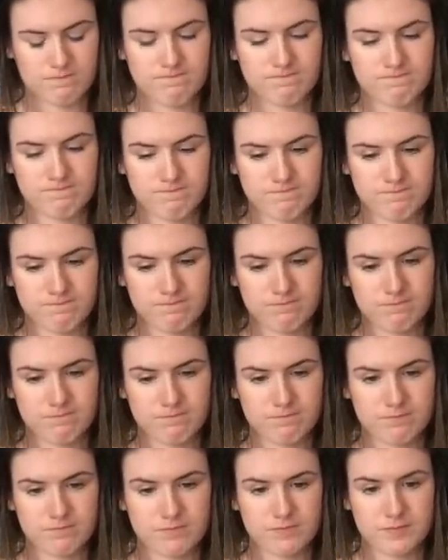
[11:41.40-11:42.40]

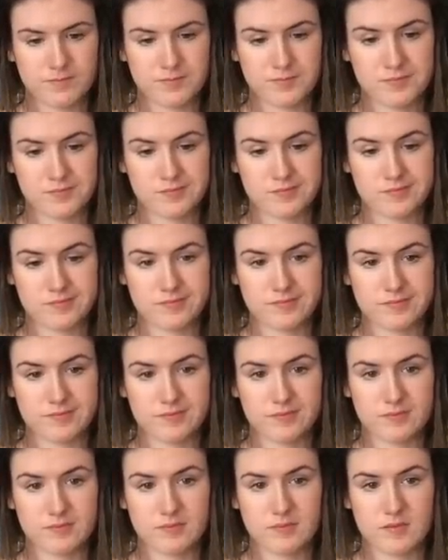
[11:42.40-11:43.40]

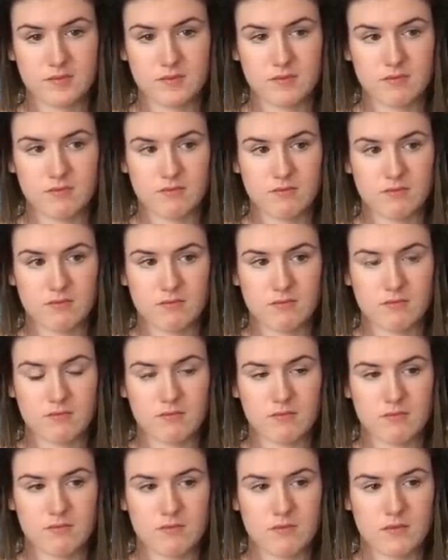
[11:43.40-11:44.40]

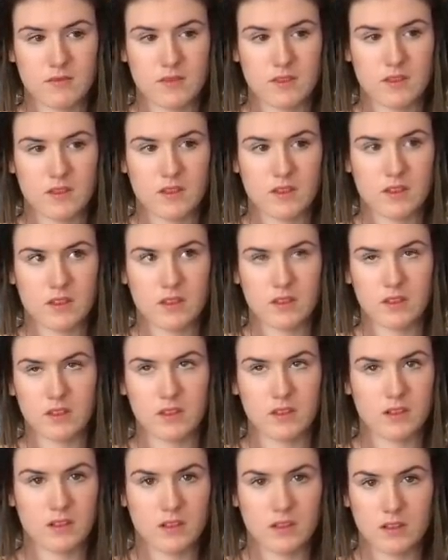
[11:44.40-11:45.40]

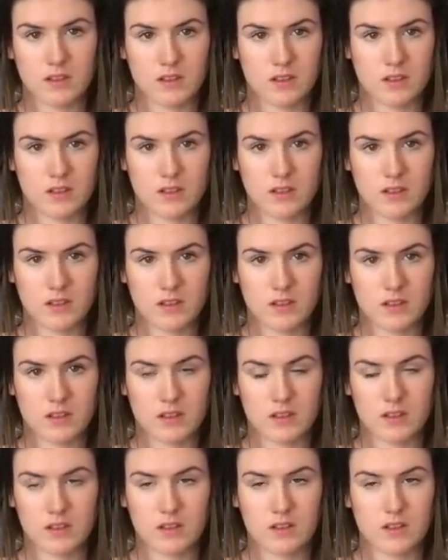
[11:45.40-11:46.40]

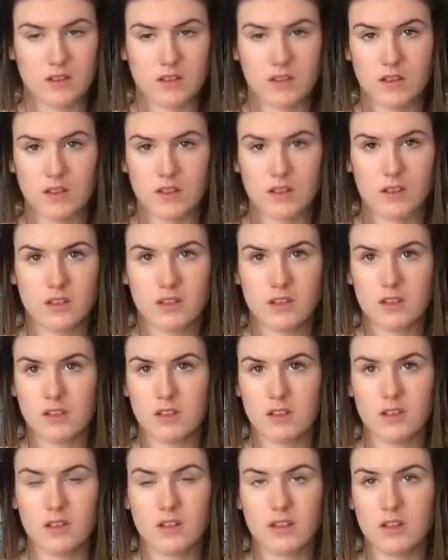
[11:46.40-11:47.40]

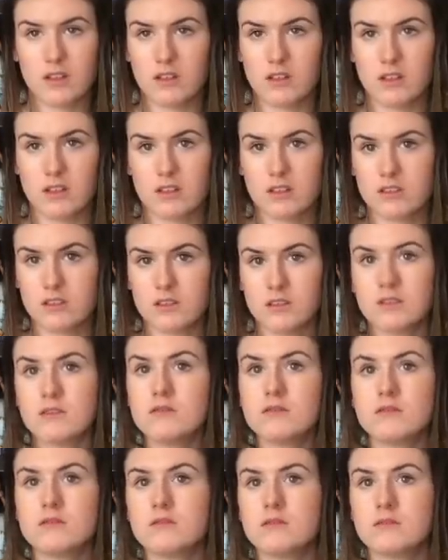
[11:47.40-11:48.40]

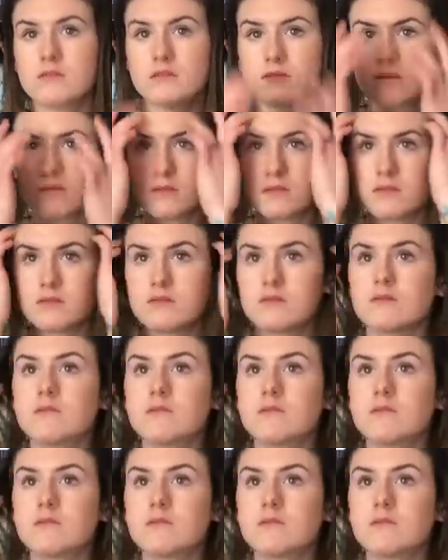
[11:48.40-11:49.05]
This person isn't speaking.